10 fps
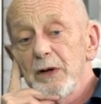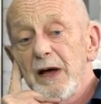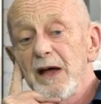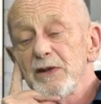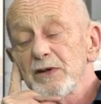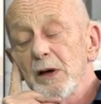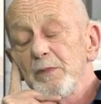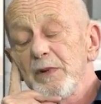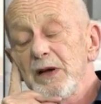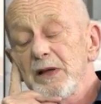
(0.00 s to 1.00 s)
ends
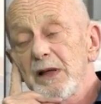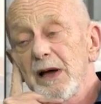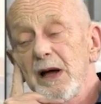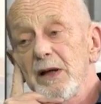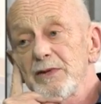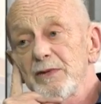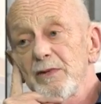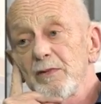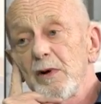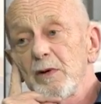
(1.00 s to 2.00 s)
up being in the hands of
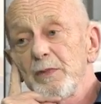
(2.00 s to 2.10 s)
the wrong